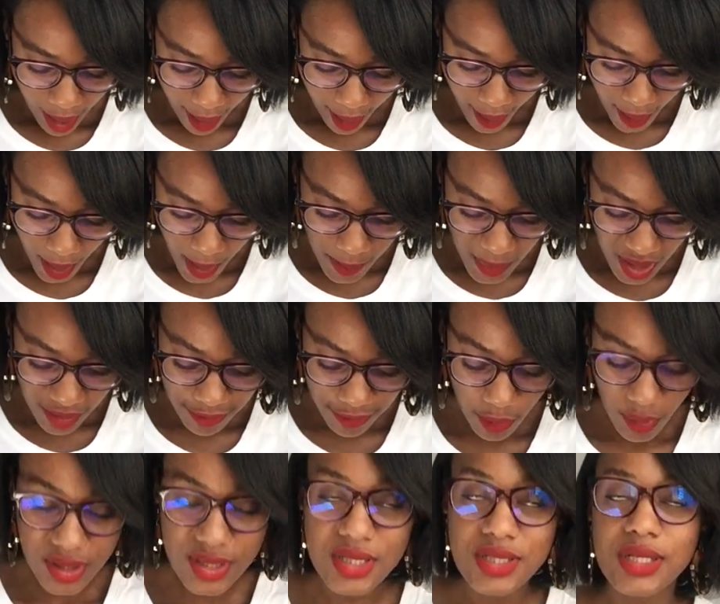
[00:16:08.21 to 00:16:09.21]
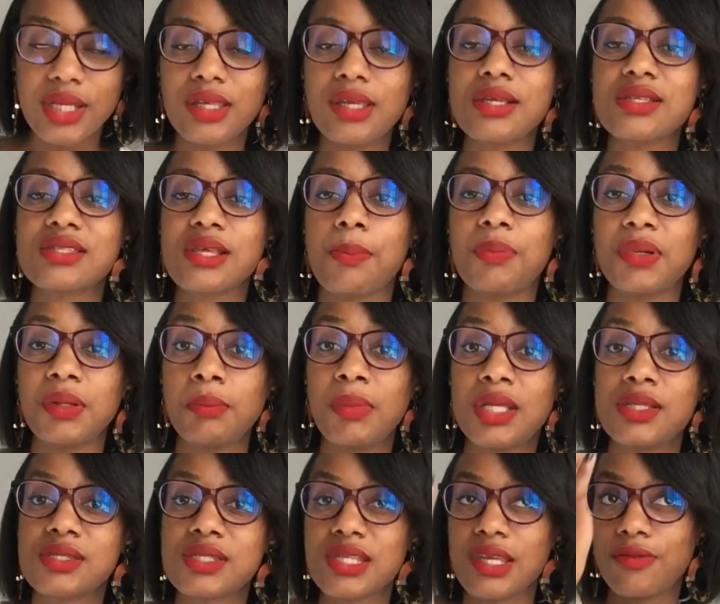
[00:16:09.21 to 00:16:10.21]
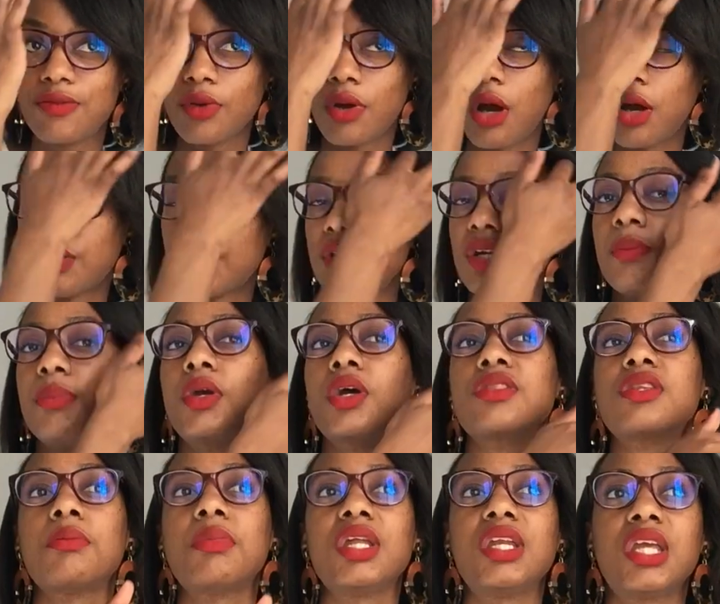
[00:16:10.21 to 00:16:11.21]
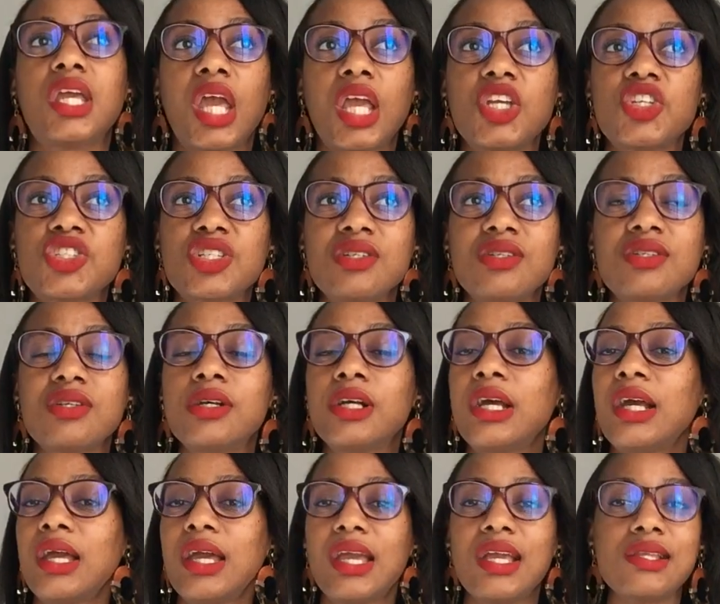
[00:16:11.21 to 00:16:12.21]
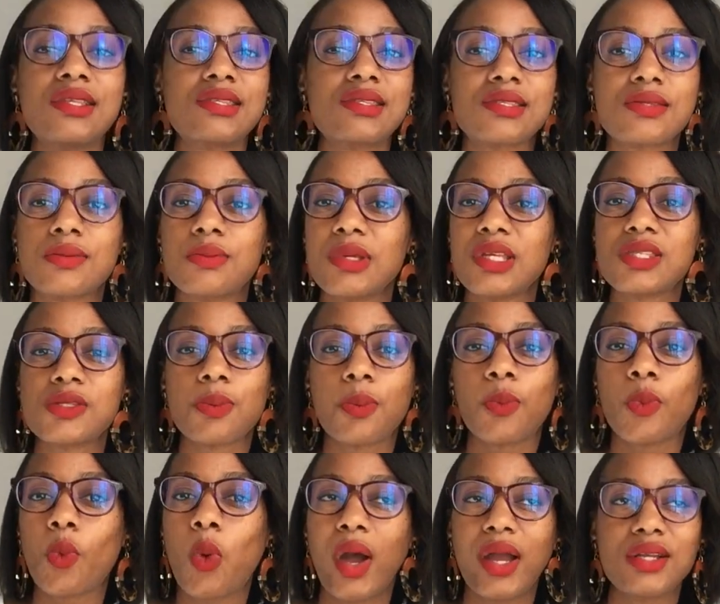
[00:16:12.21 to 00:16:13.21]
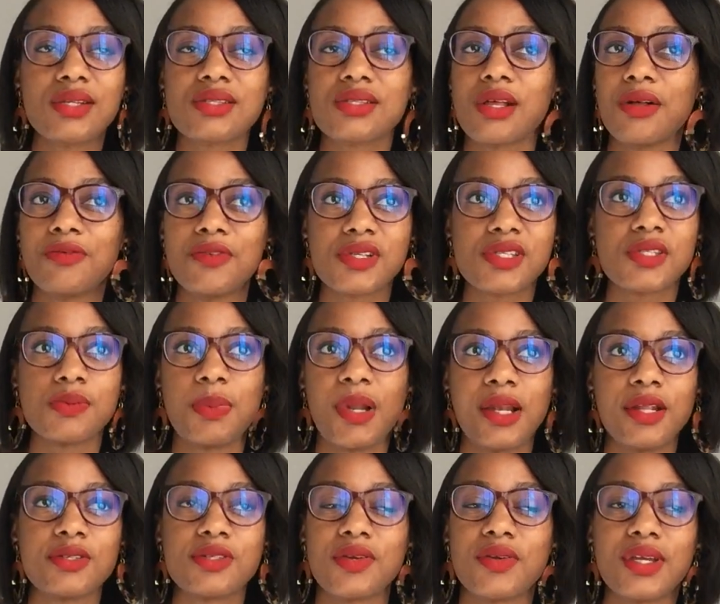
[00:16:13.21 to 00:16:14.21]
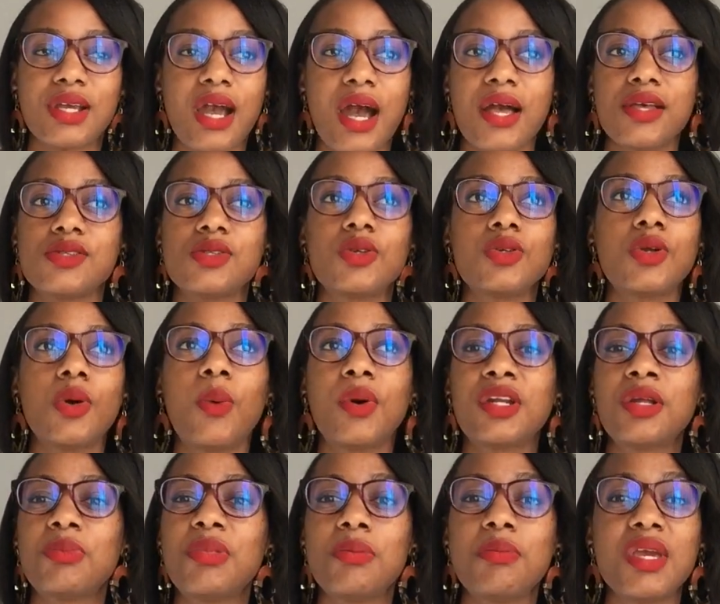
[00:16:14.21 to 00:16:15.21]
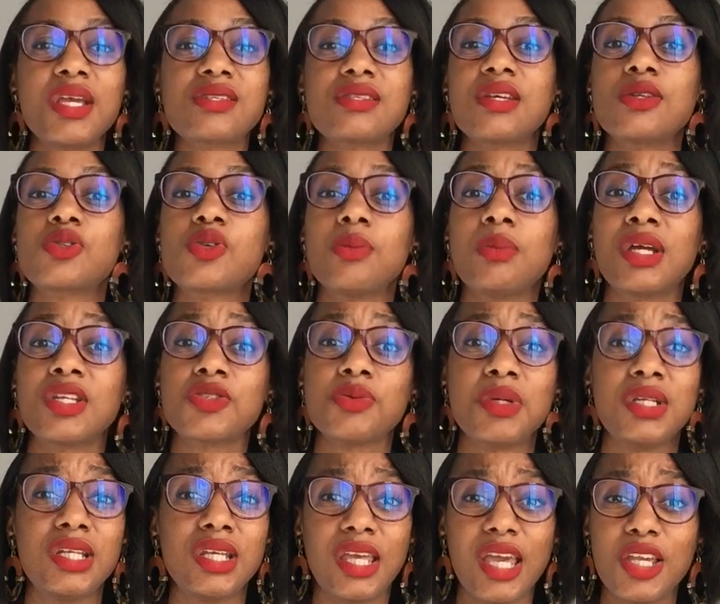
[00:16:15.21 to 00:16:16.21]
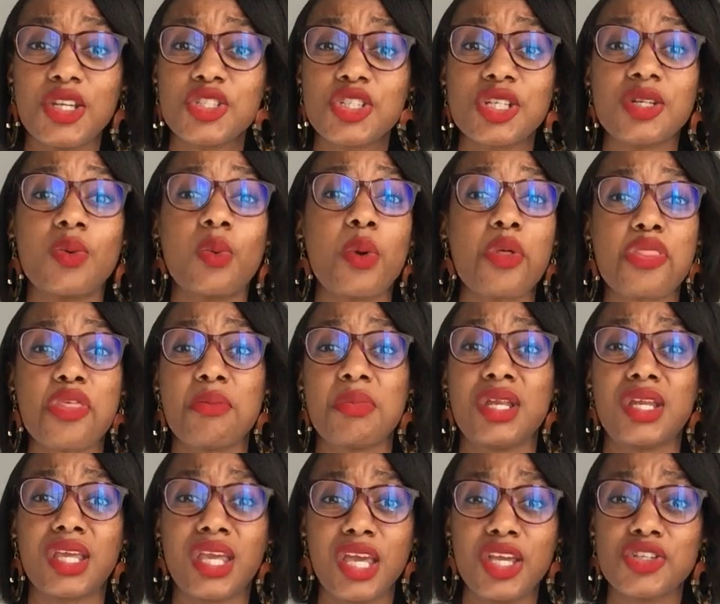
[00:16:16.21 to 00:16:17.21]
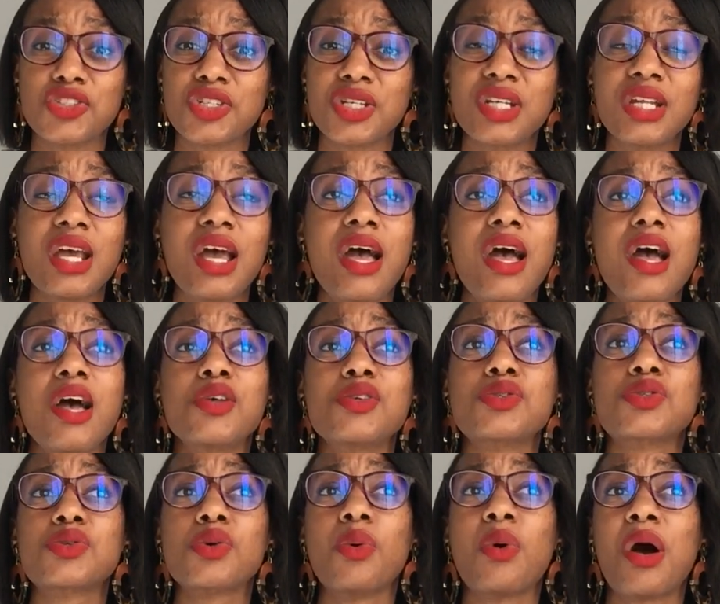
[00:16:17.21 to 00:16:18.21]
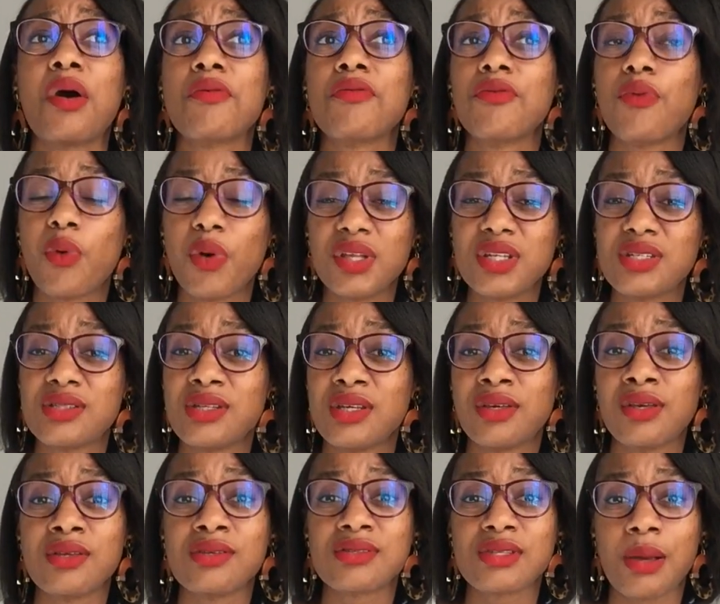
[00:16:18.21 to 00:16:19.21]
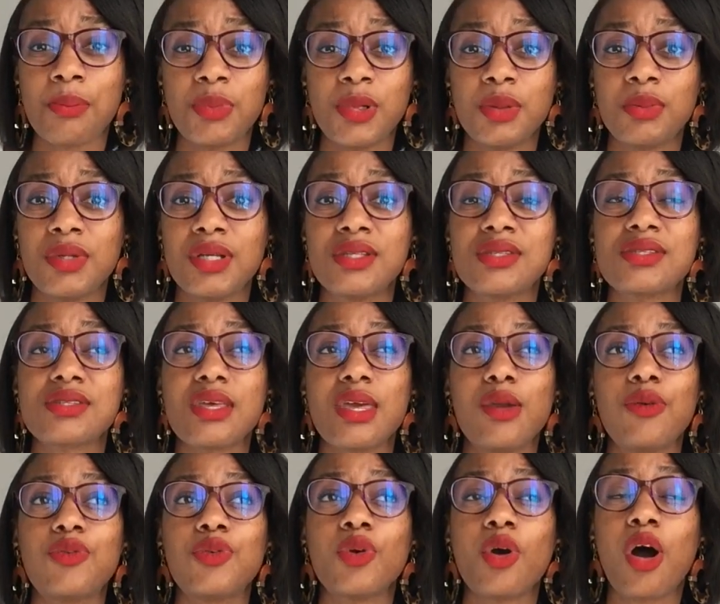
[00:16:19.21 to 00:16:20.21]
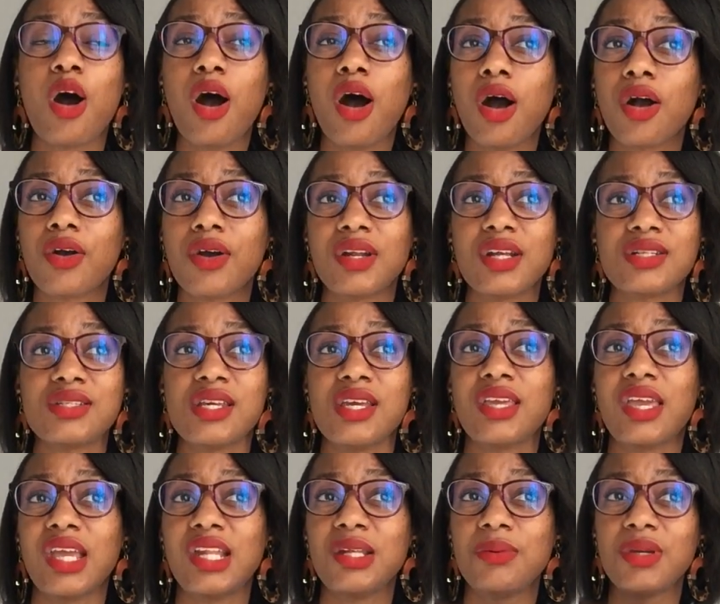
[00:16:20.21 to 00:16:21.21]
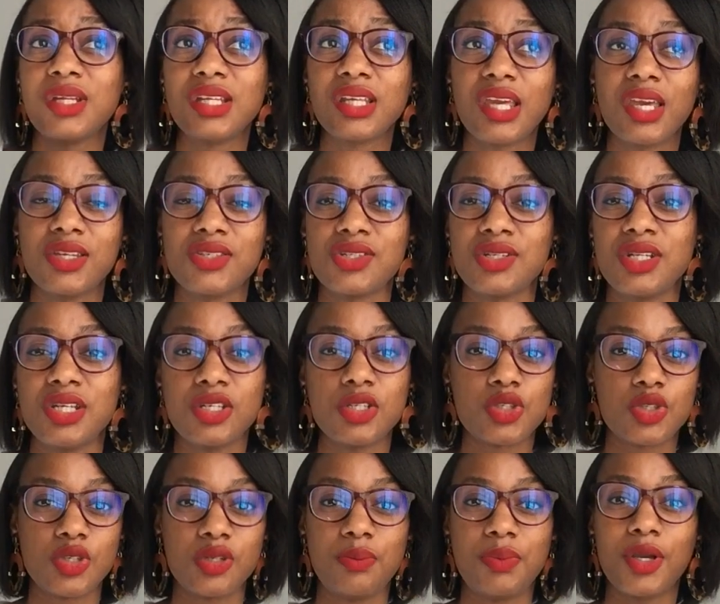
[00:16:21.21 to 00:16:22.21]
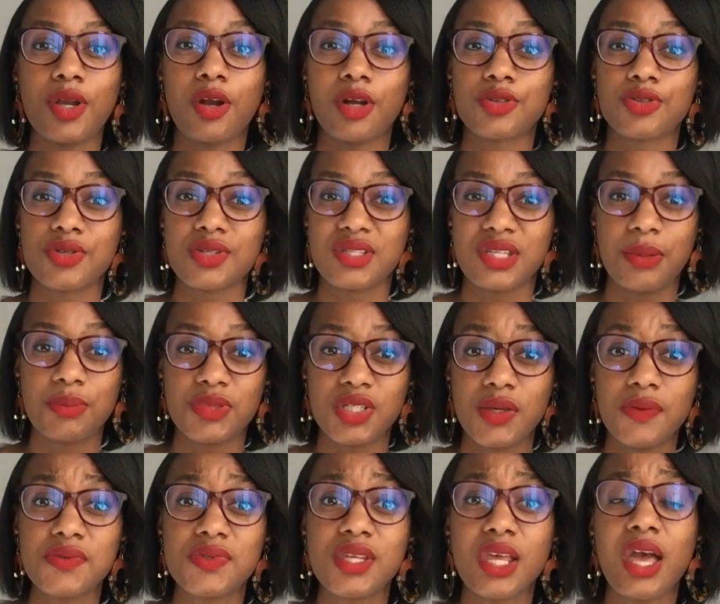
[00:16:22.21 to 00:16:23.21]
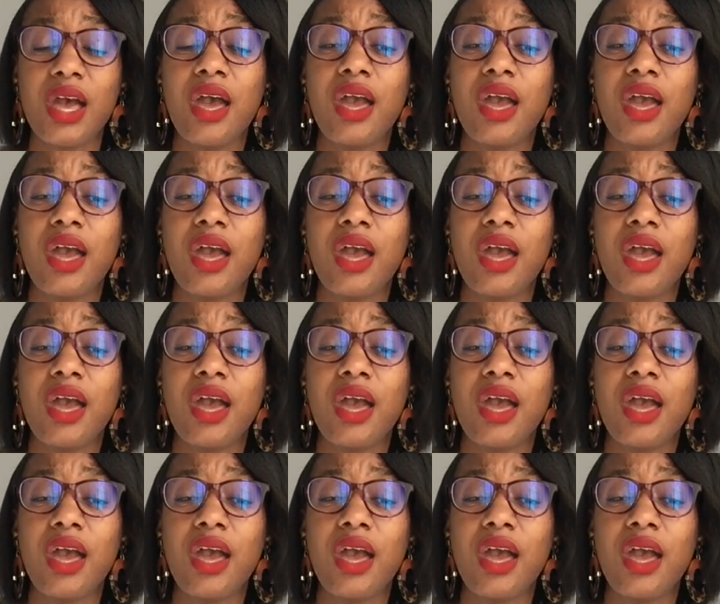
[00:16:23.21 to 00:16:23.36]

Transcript: Avoid taking supplements if you are going to be on the medication. It's quite self-explanatory, guys. You don't want to be mixing too much medication with the medication, so avoid taking supplements. If you are going to take any medication, it should be contraceptives.